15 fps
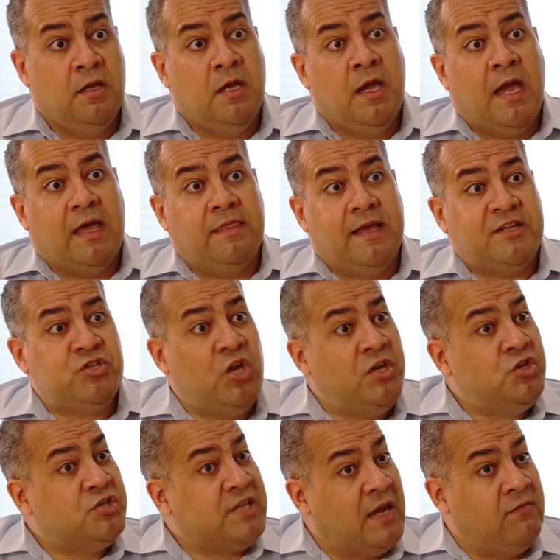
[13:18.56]
And that
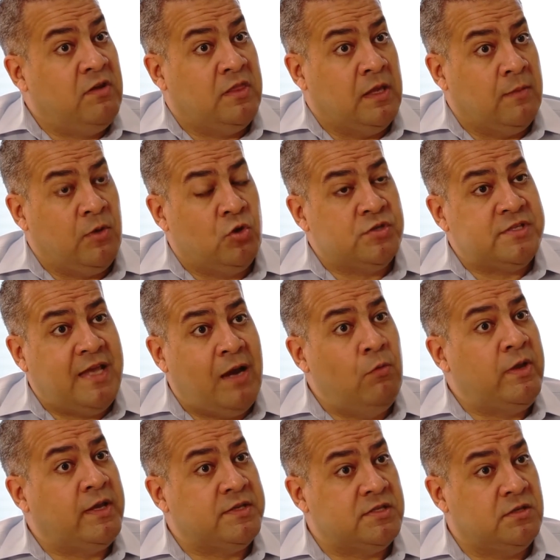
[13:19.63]
changes everything because now
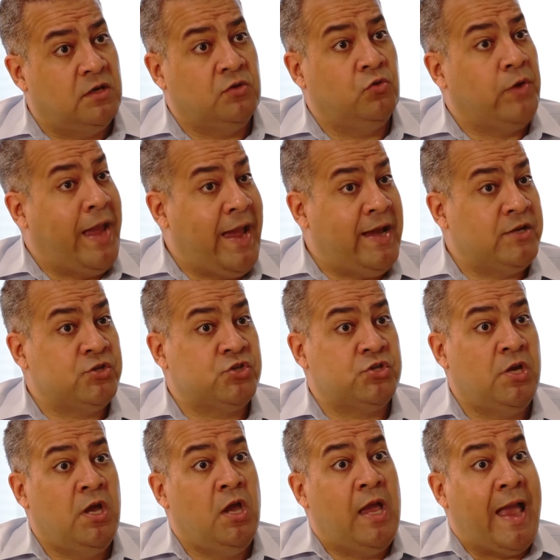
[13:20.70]
we can start to cache
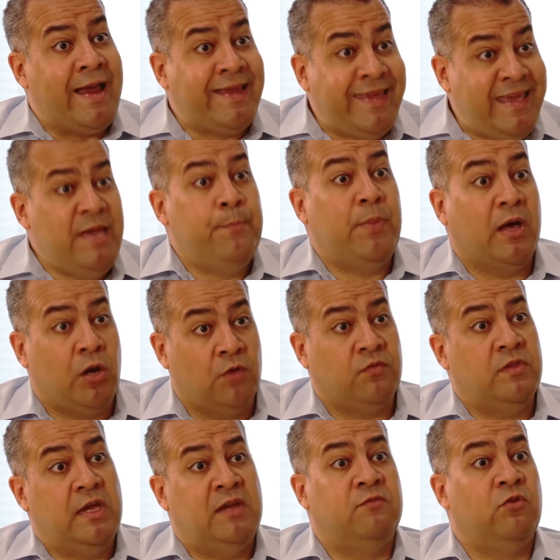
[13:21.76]
and keep a lot
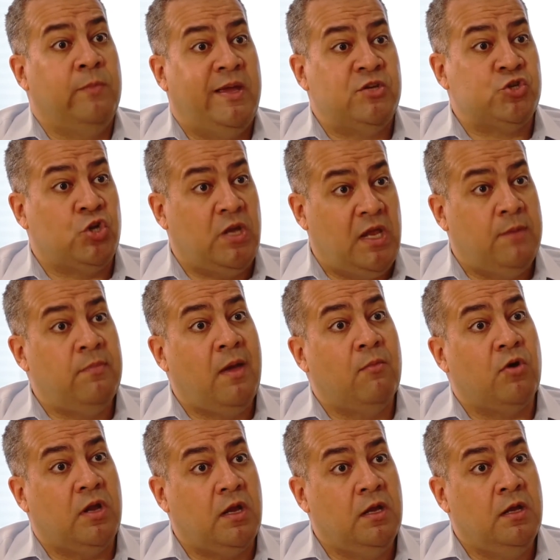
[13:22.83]
of the information in
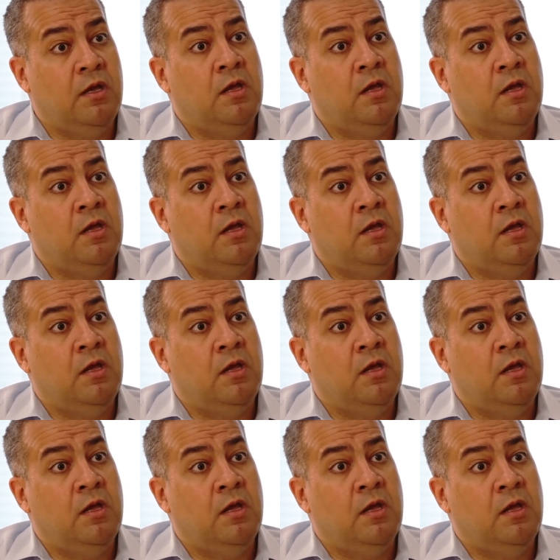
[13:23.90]
memory